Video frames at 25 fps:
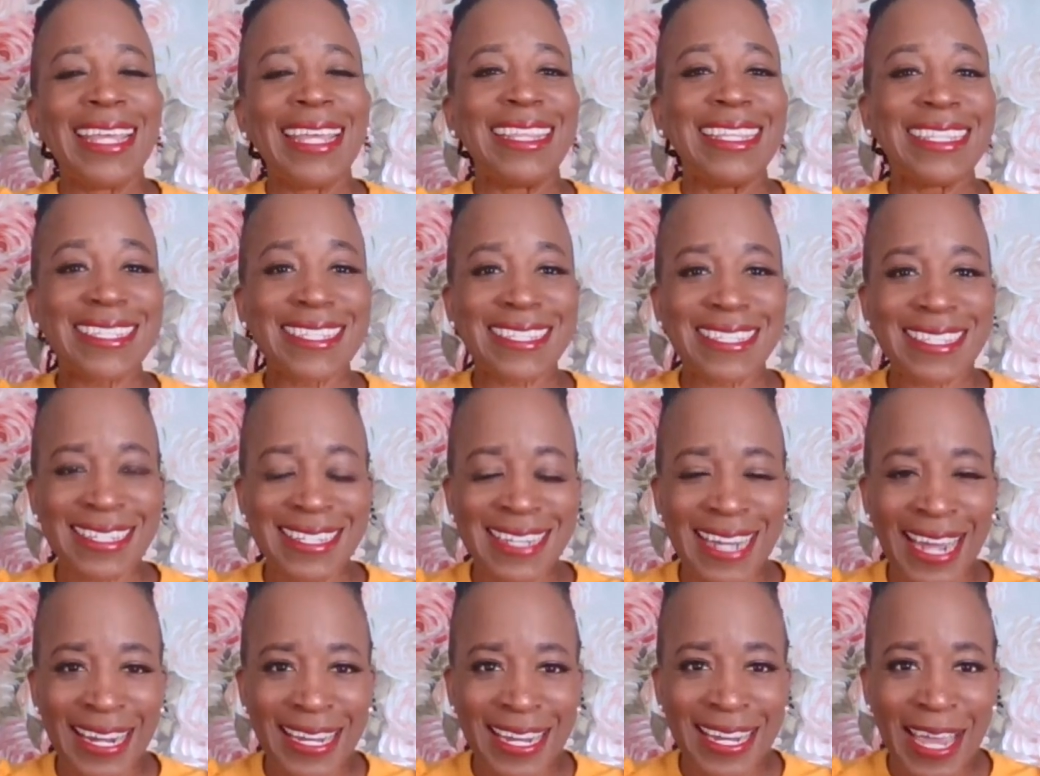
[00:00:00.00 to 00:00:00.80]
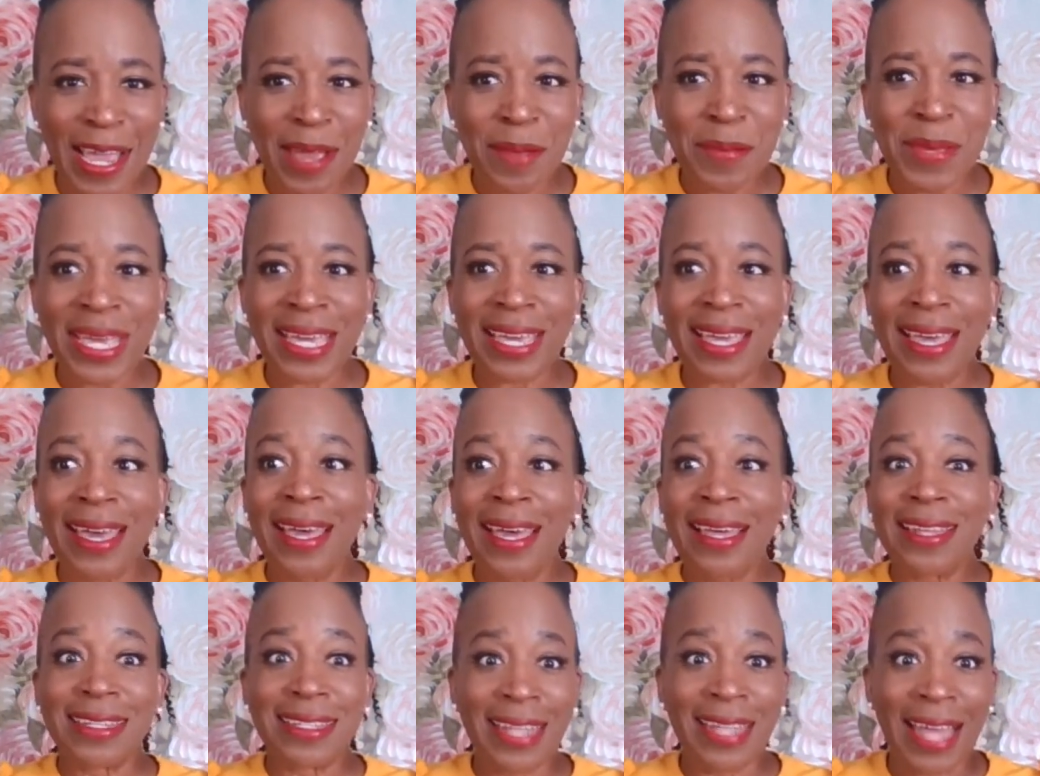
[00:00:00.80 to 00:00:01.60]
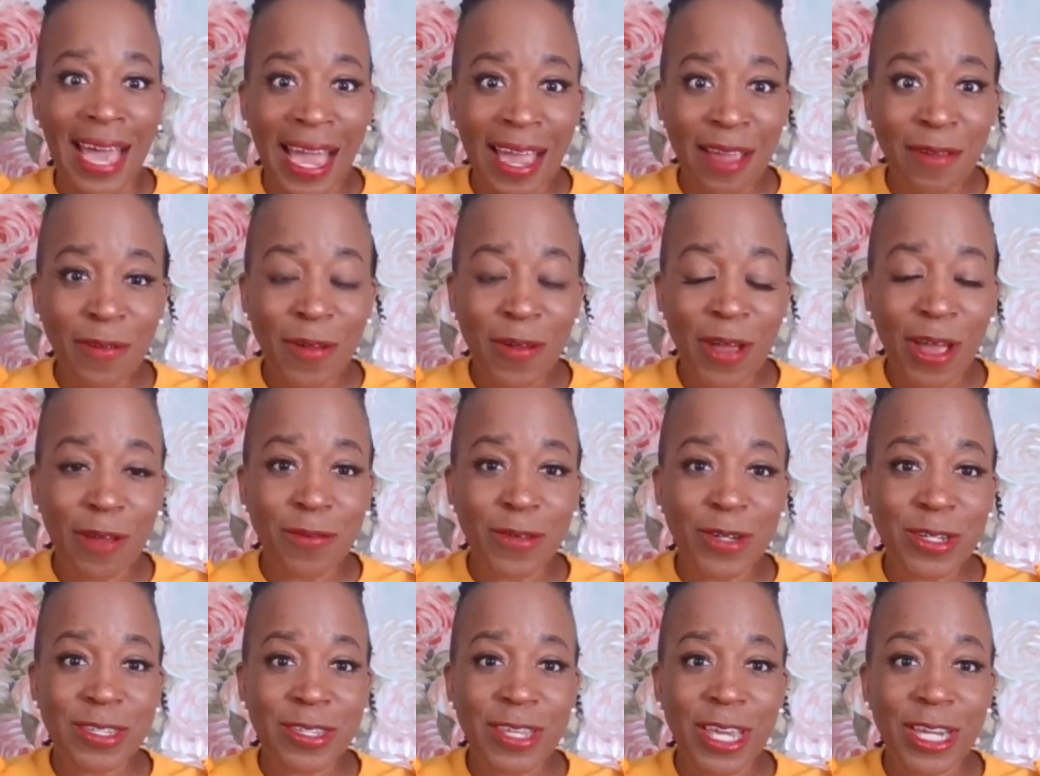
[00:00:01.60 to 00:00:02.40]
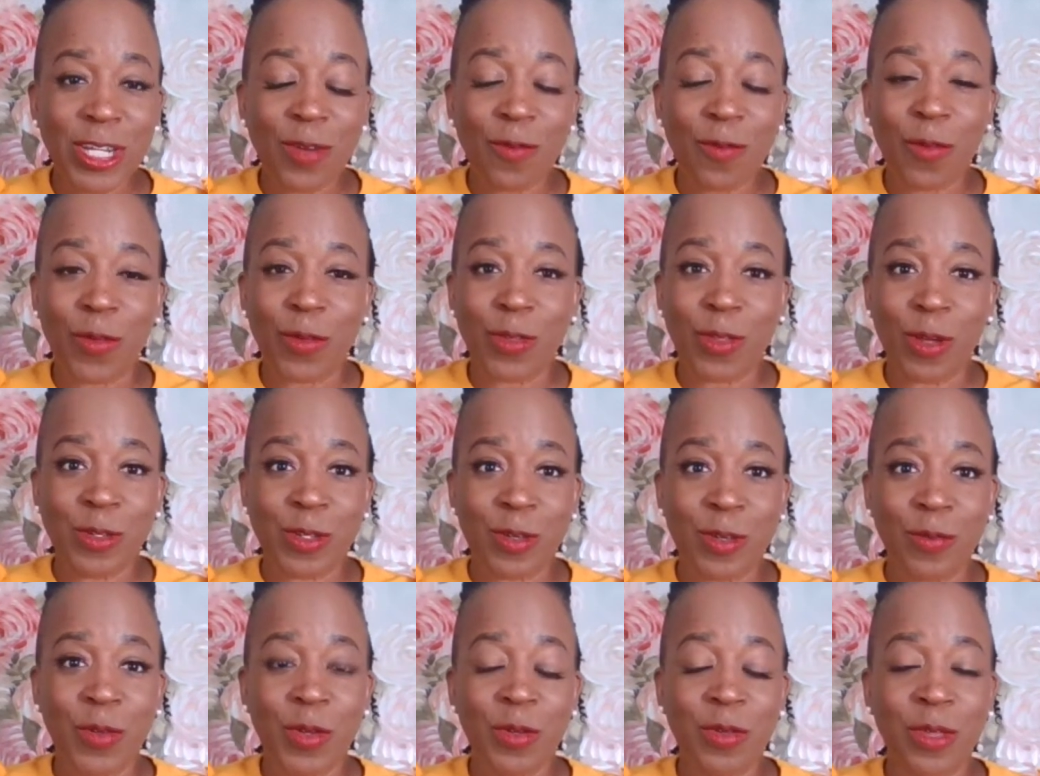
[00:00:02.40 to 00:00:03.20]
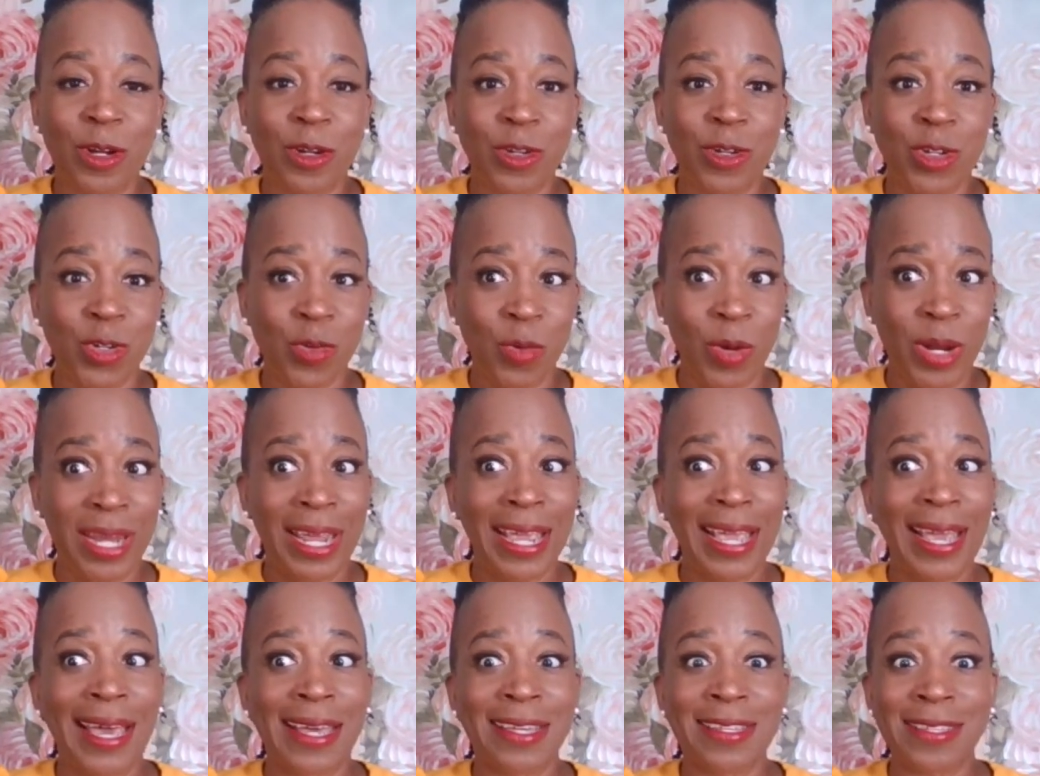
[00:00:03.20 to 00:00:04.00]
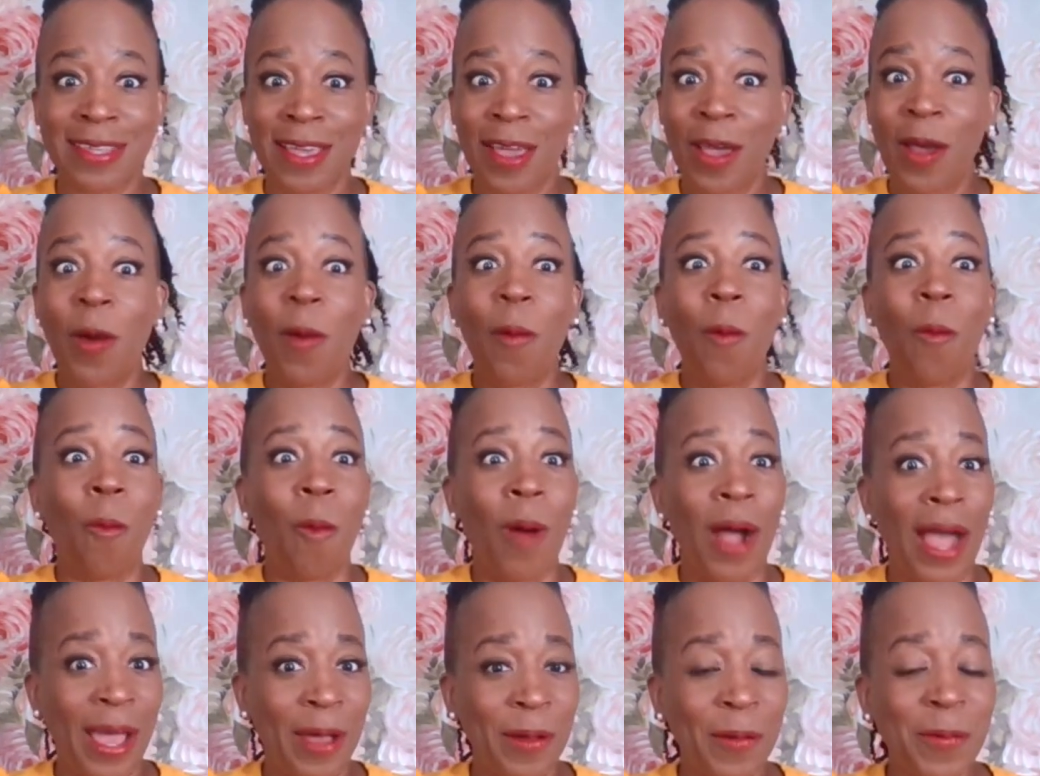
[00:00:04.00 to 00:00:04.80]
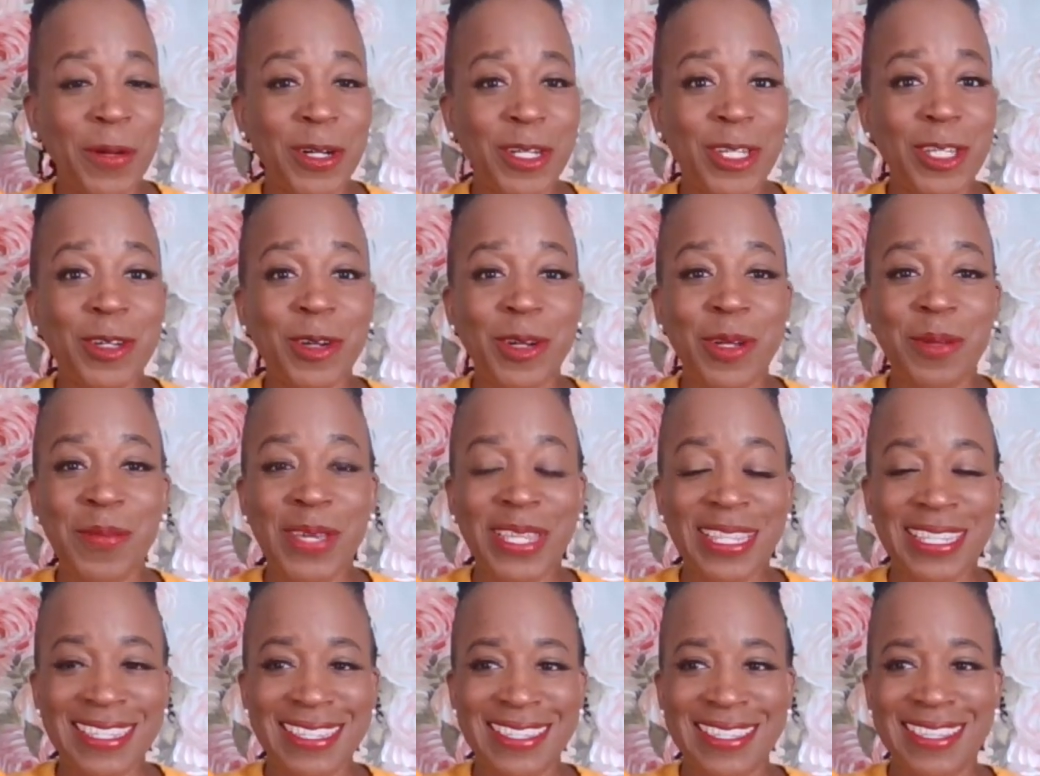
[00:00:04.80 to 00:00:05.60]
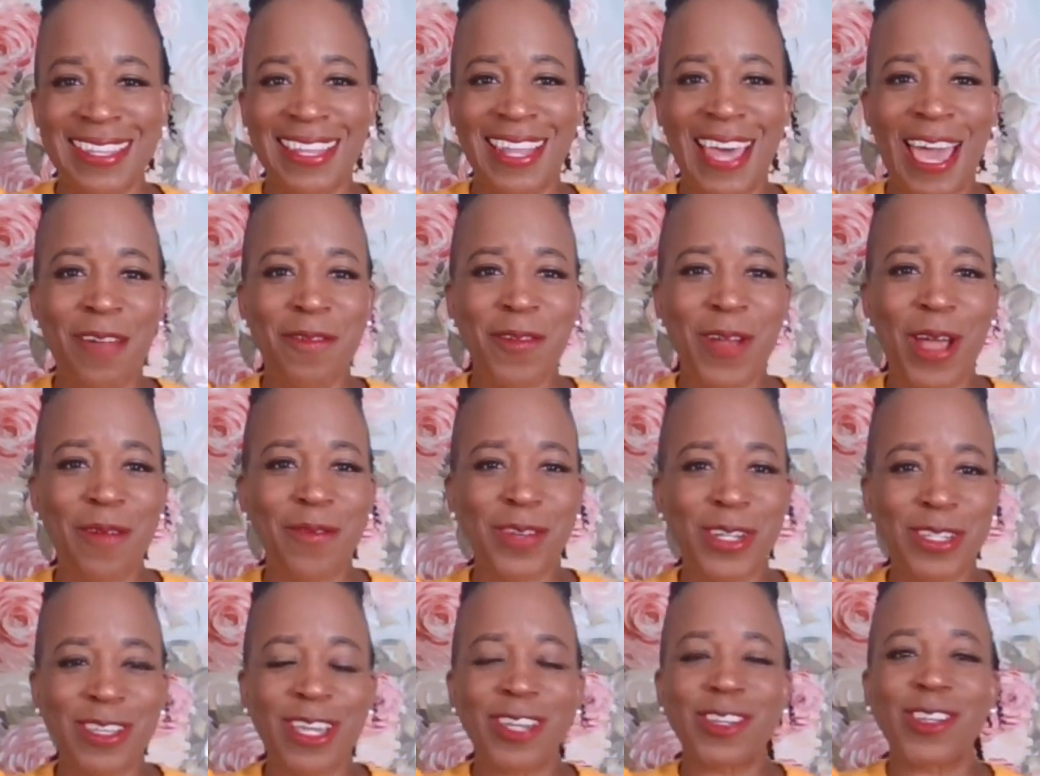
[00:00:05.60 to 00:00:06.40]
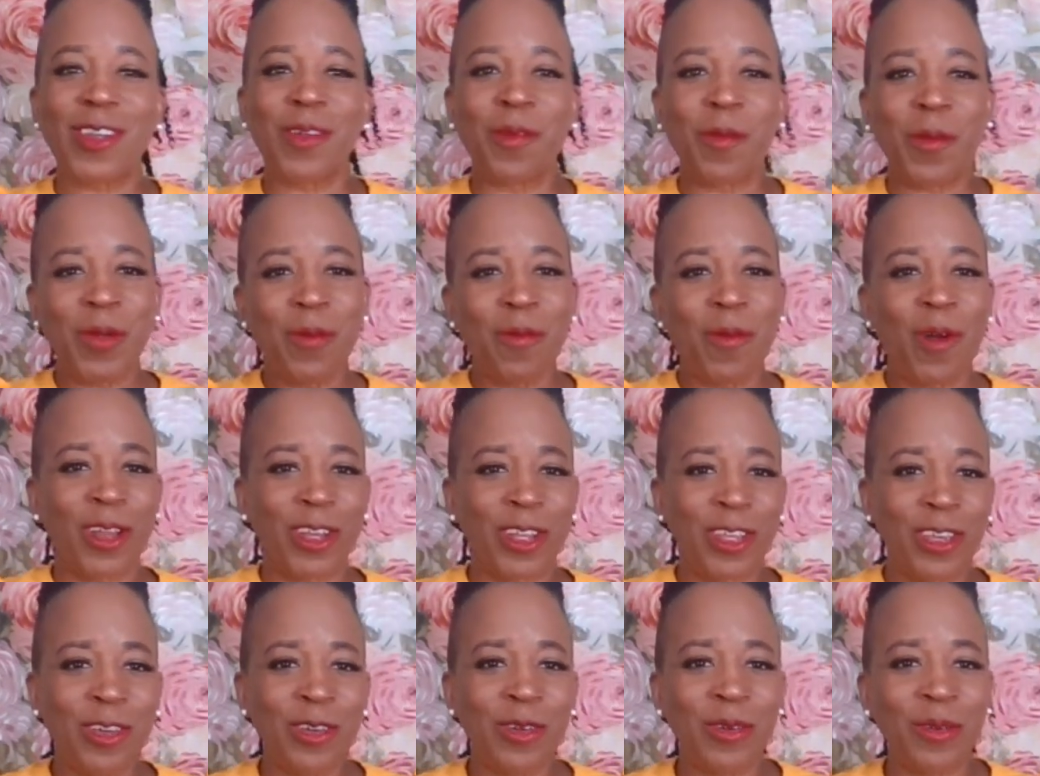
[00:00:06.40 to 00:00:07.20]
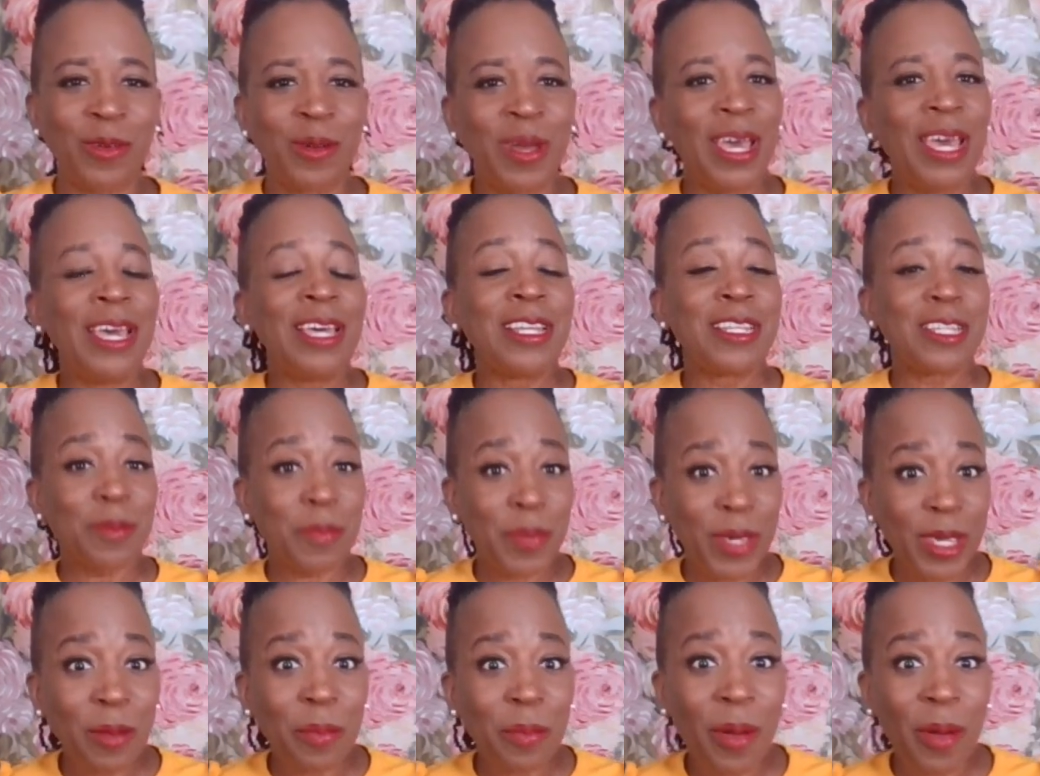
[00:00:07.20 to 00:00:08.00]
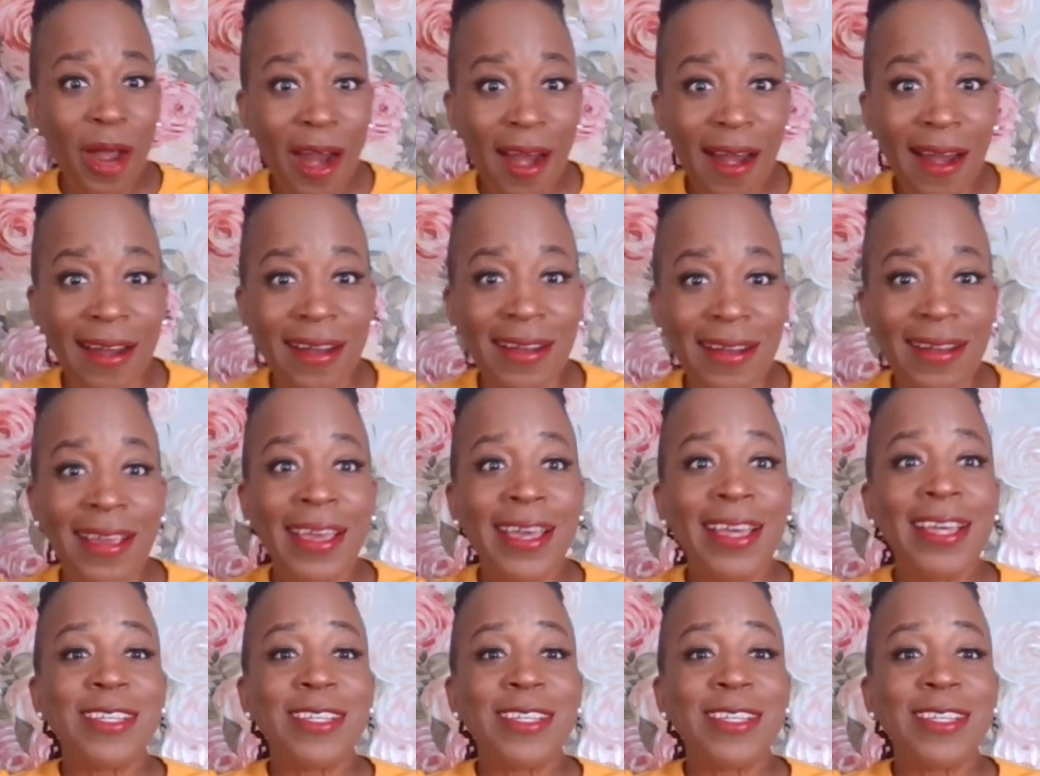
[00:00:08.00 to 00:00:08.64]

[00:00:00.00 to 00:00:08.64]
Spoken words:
This is a dynamic live conversation for those of you that are joining us while we're streaming. This is a live conversation and we want you to be a part.